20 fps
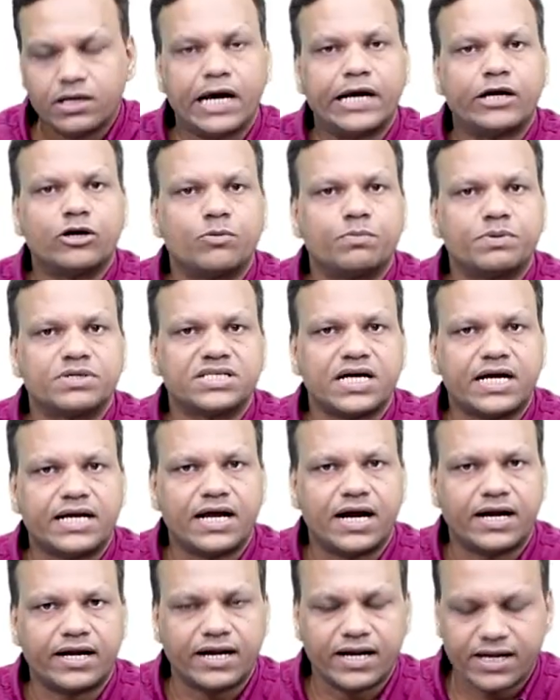
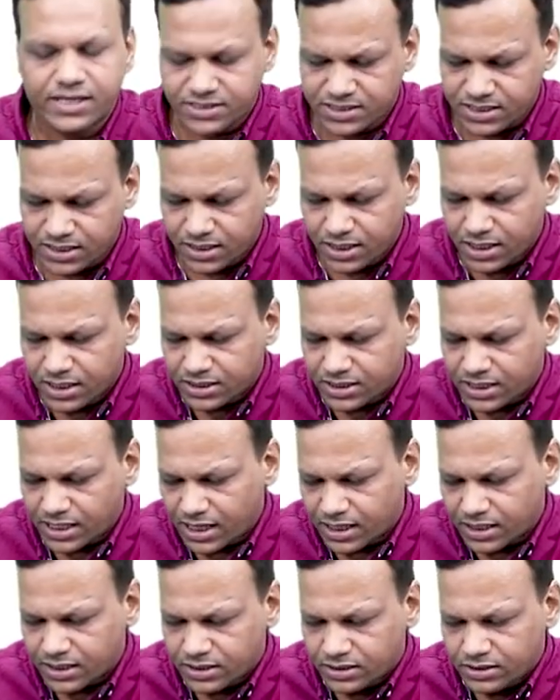nitroprusside, hydralazine, they
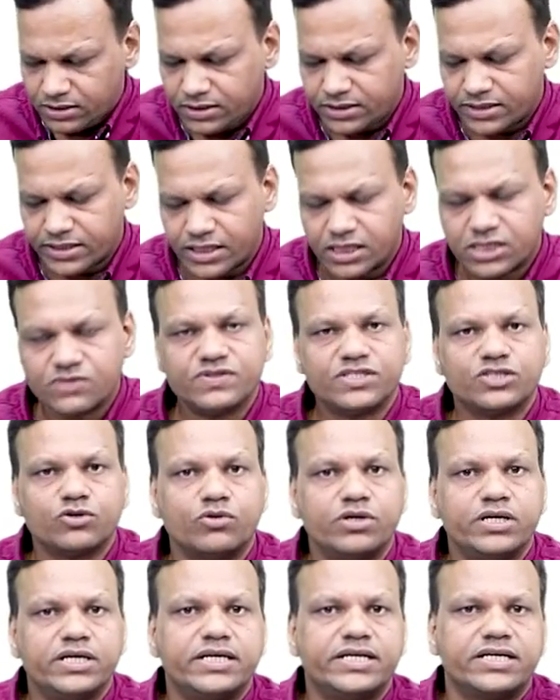are drugs which
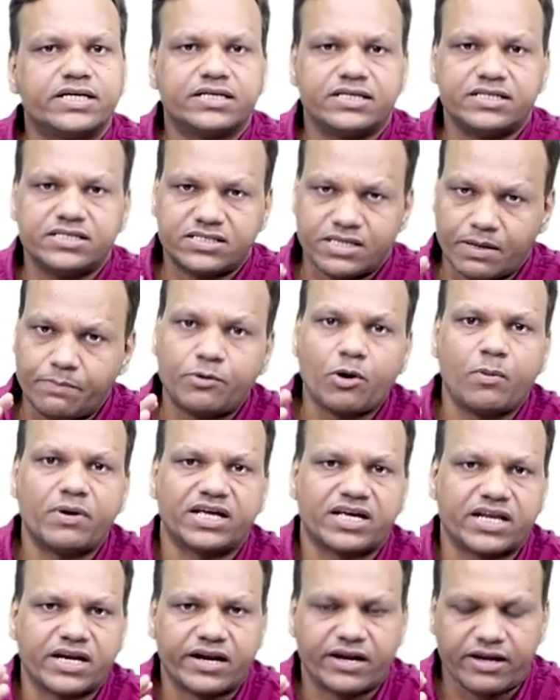only decrease
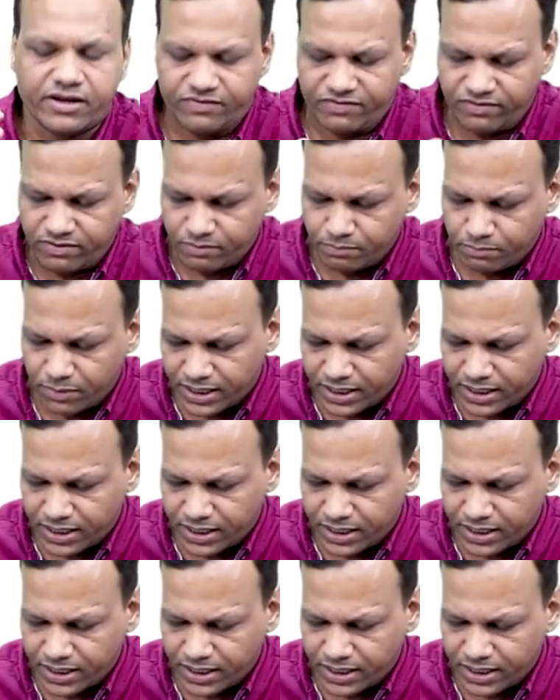symptomatic relief.